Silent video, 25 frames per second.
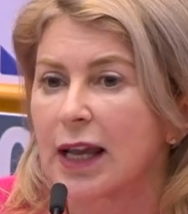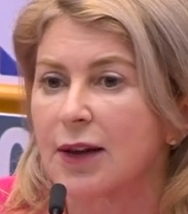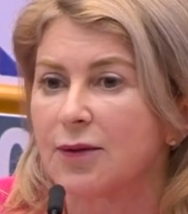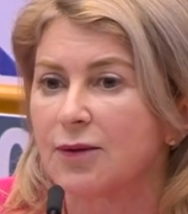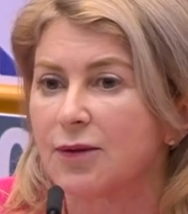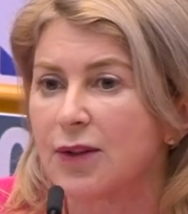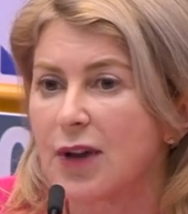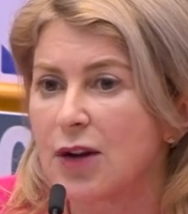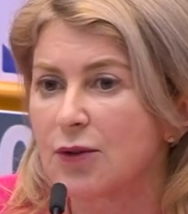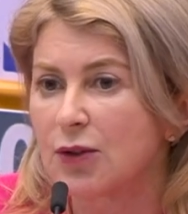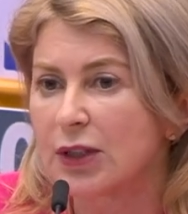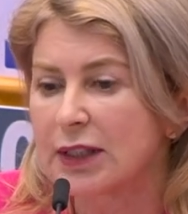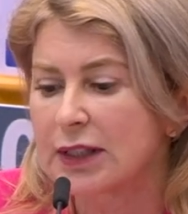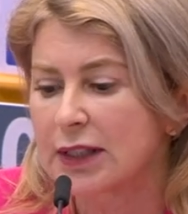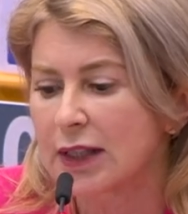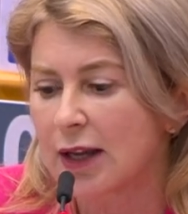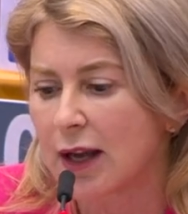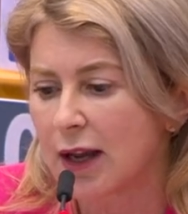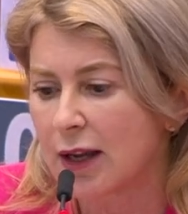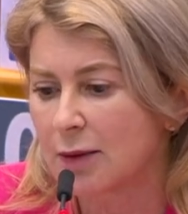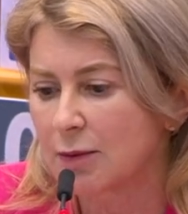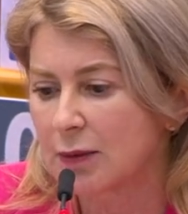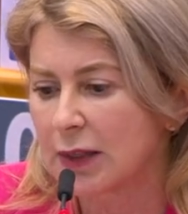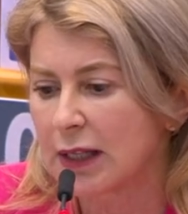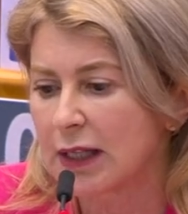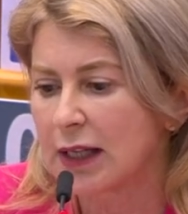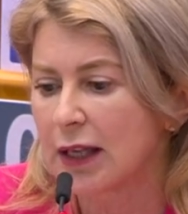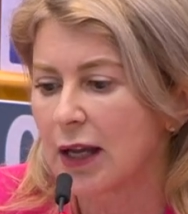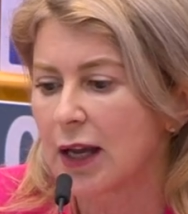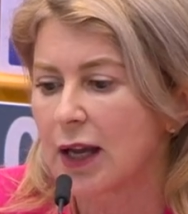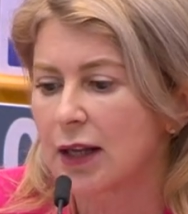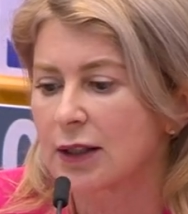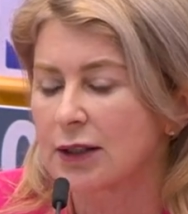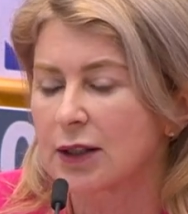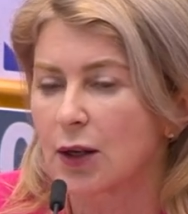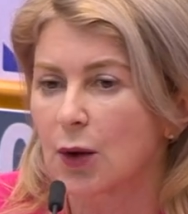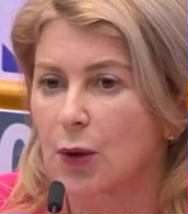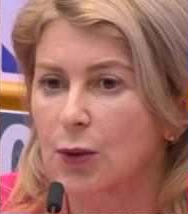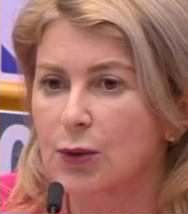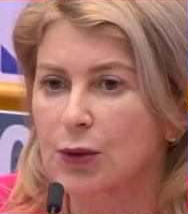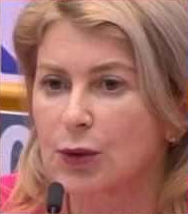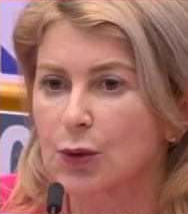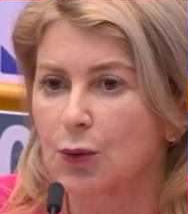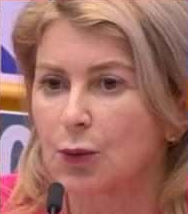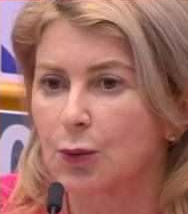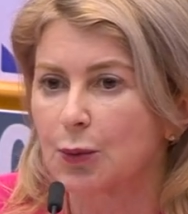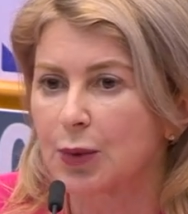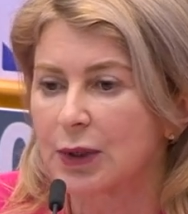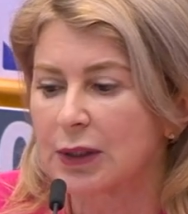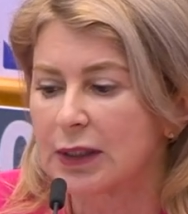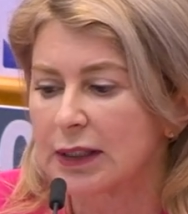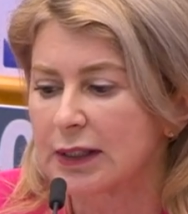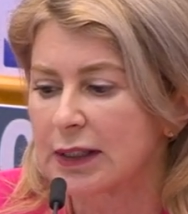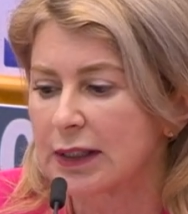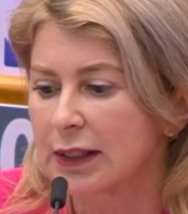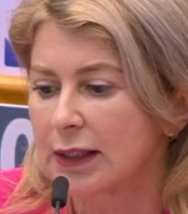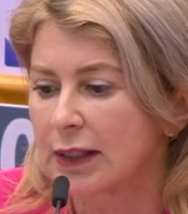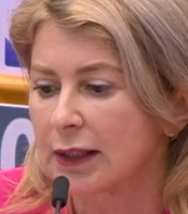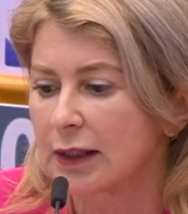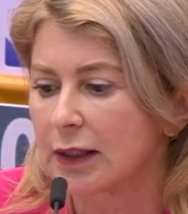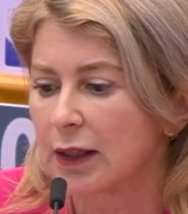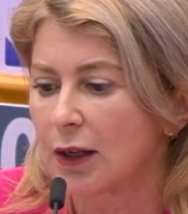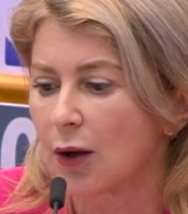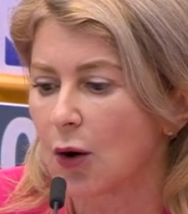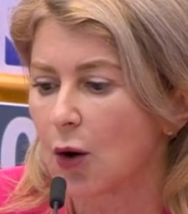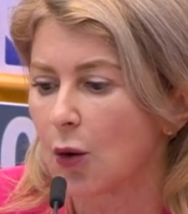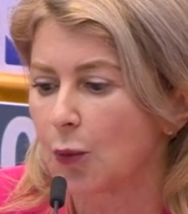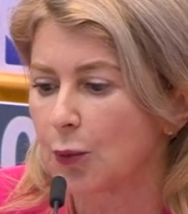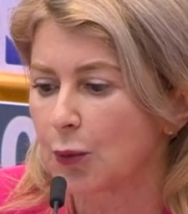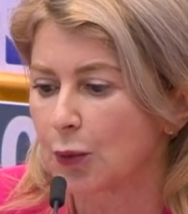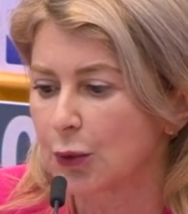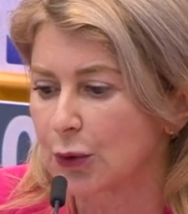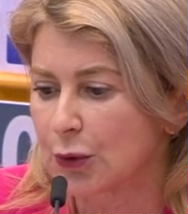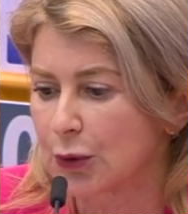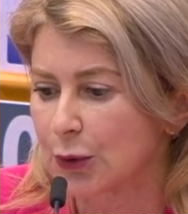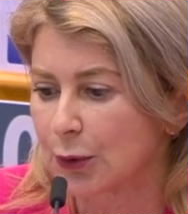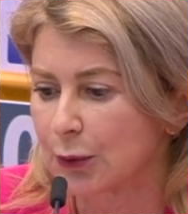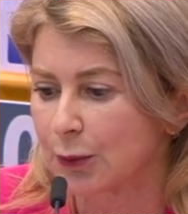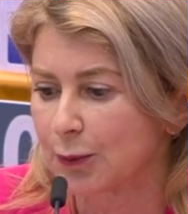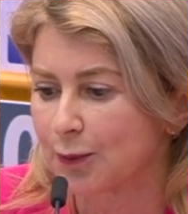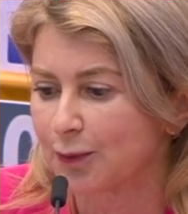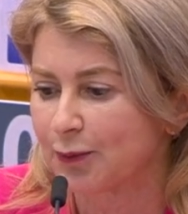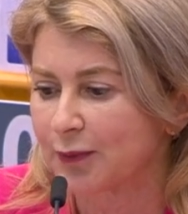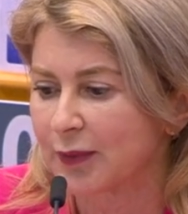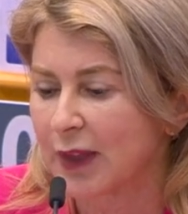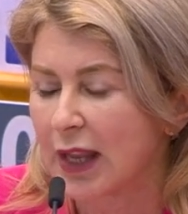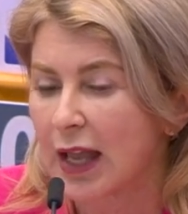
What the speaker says: very timely, and also politically opportune.